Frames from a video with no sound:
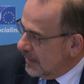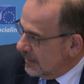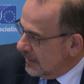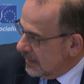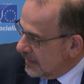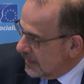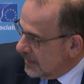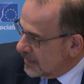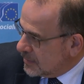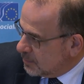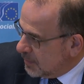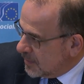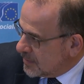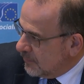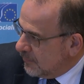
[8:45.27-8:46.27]
and in this
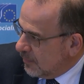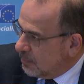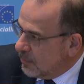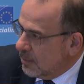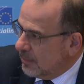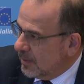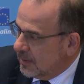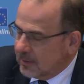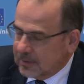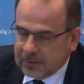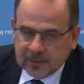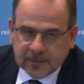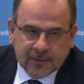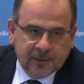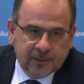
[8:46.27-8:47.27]
specific moment uh,